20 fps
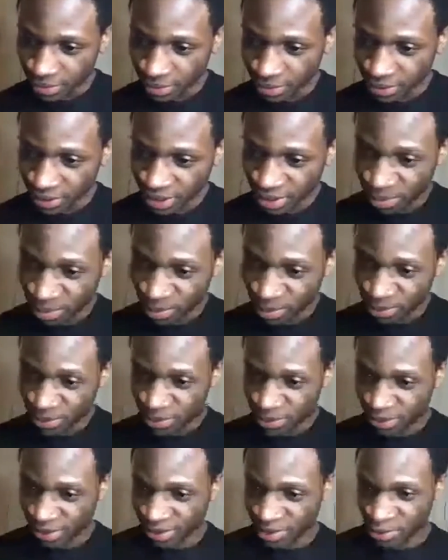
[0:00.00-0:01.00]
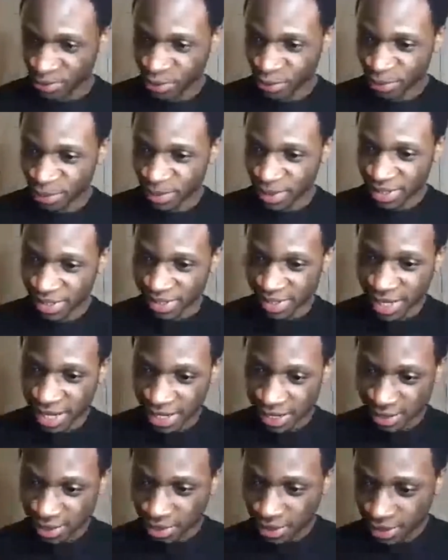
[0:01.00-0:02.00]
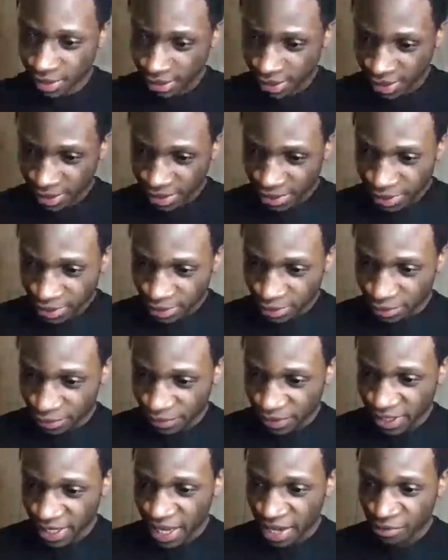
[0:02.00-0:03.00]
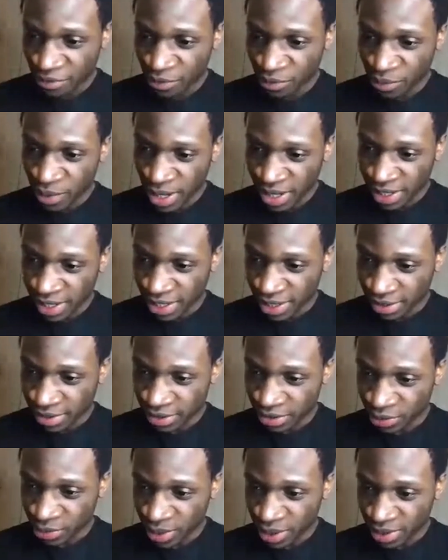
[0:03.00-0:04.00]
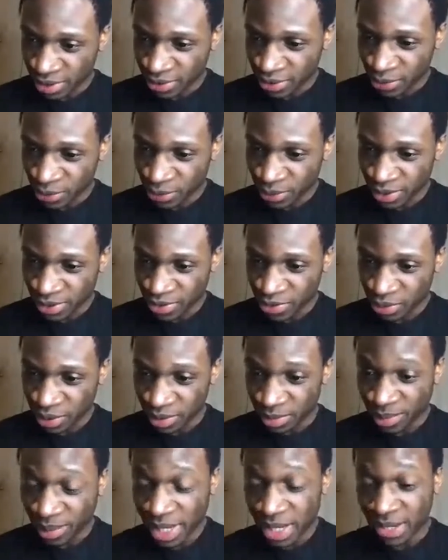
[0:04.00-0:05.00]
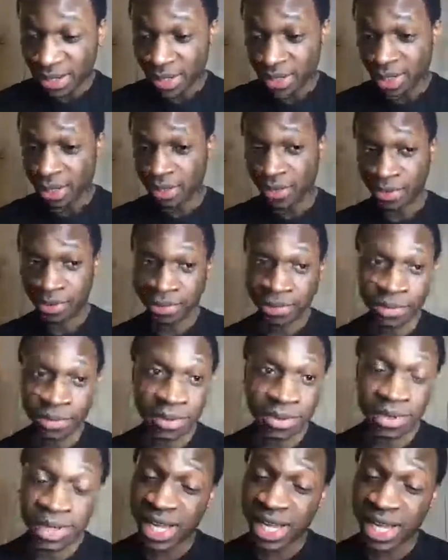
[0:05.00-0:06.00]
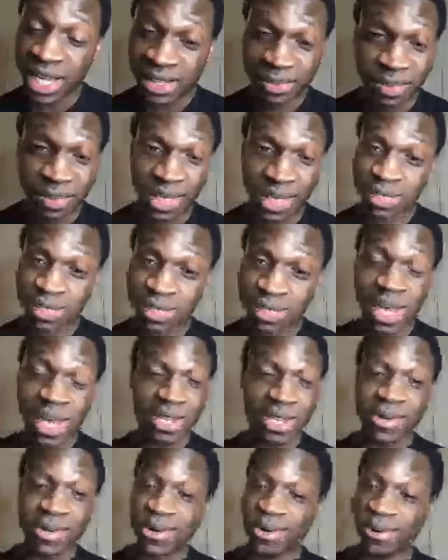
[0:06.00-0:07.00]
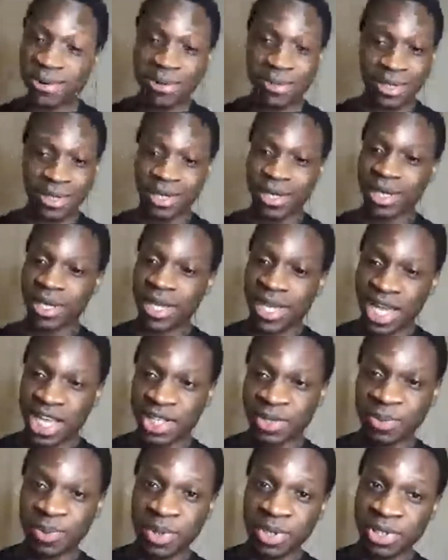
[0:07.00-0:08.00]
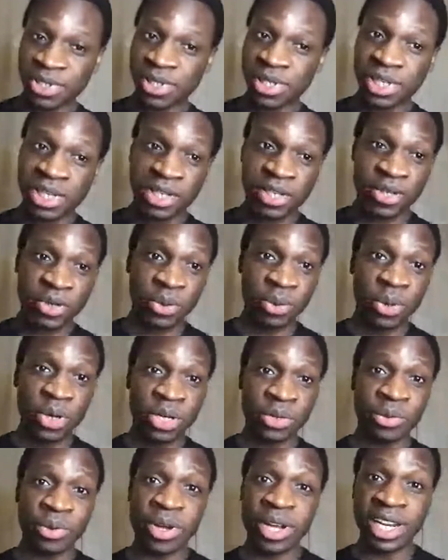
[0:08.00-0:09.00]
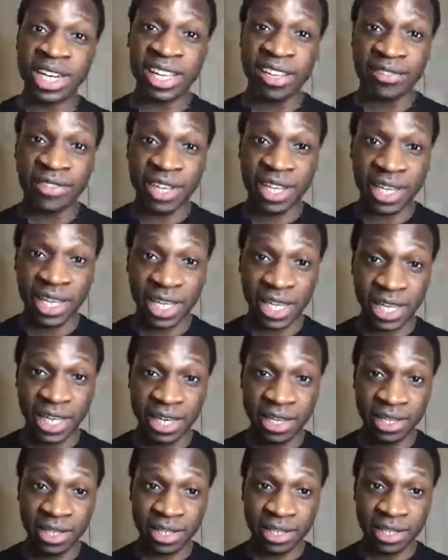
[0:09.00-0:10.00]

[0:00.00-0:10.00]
Imposter syndrome means that you think everyone else around you is doing better than you. Especially, I know, especially in the world we are living in